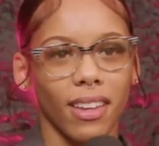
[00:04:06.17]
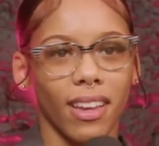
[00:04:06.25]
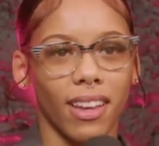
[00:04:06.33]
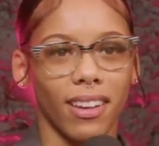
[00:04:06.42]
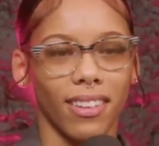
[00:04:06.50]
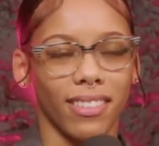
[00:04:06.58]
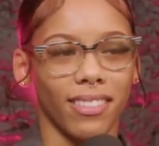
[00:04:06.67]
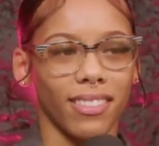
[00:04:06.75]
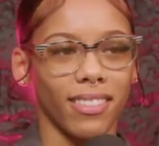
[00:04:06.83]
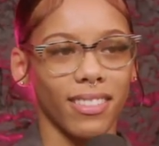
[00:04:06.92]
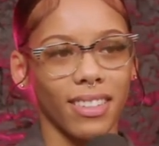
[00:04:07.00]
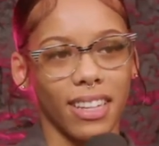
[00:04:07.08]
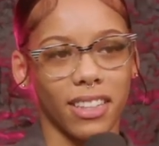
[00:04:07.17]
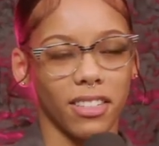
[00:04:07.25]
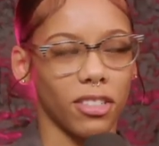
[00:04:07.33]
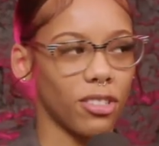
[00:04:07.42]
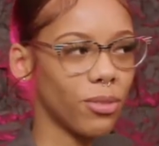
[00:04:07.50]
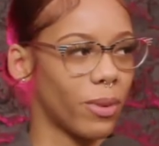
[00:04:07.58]
In
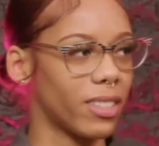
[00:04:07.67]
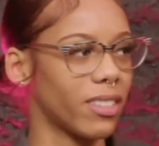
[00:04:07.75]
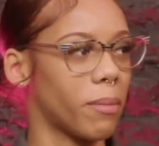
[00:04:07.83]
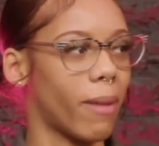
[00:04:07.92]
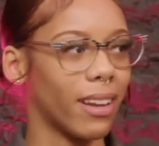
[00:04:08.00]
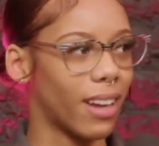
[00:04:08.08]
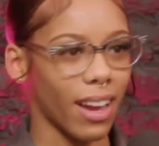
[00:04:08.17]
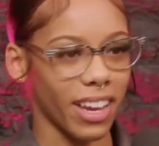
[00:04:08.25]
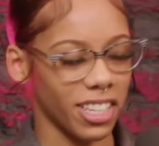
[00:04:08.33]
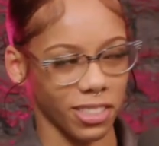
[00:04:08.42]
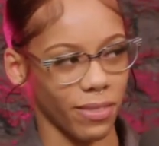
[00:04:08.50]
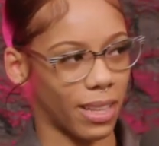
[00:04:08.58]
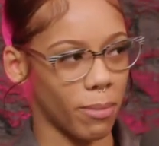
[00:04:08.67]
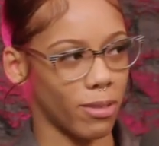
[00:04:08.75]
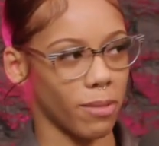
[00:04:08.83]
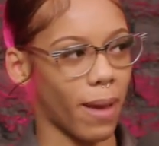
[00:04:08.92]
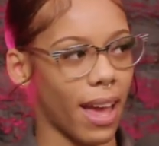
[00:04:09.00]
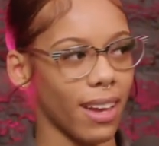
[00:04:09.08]
this situation, am I not catching
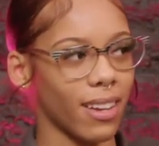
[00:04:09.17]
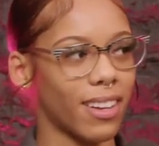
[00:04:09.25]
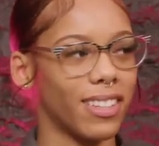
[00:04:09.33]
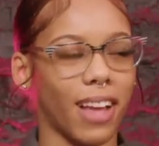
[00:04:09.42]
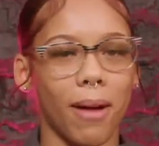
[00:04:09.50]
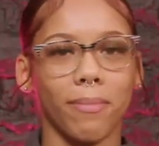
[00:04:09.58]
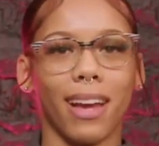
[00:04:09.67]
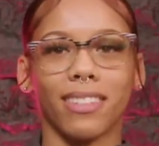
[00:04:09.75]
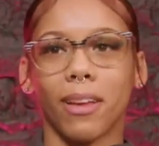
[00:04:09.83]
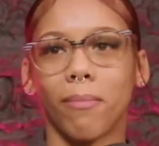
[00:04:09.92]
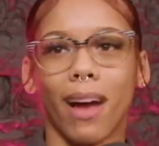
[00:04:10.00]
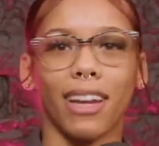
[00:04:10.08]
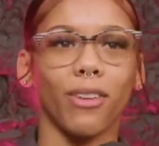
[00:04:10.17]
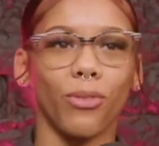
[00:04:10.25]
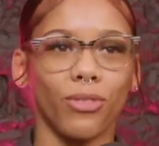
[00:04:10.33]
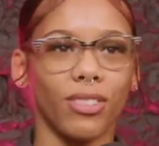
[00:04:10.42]
feelings back? Because I'm not somebody who...